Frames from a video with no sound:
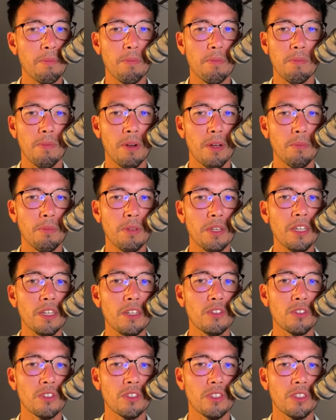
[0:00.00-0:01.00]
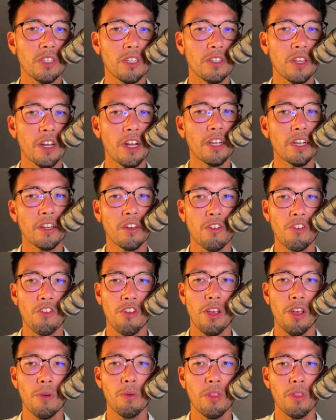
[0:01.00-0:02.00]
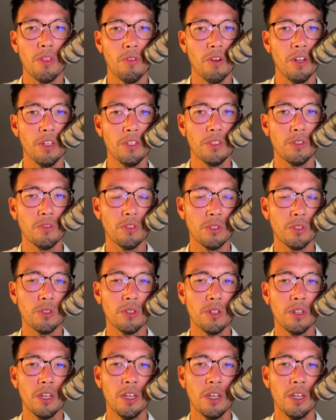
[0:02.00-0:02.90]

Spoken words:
might be interesting that I can share with the rest of you.